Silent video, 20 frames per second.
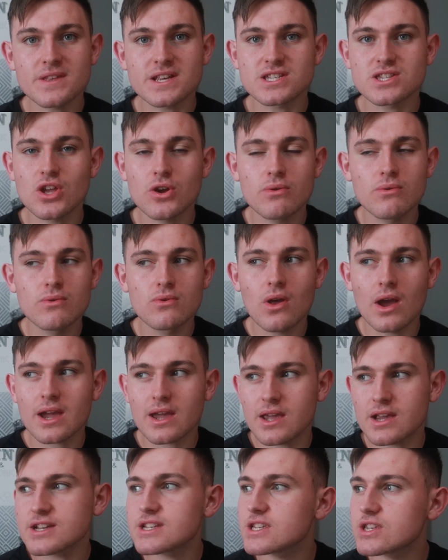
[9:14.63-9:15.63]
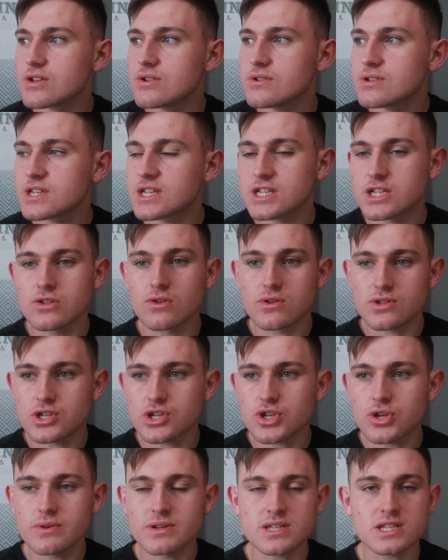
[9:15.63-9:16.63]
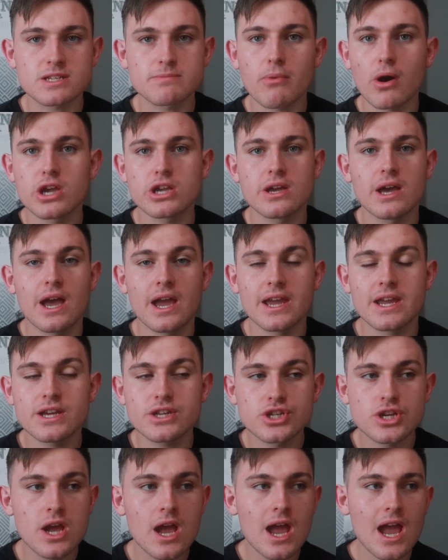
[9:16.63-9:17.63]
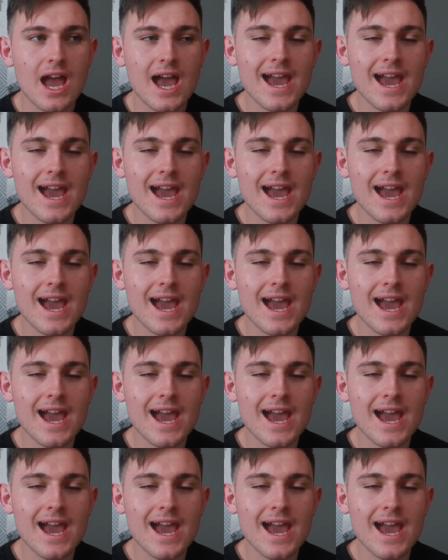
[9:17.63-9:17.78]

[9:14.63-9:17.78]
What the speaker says: There's no like excuses not to do it despite your age.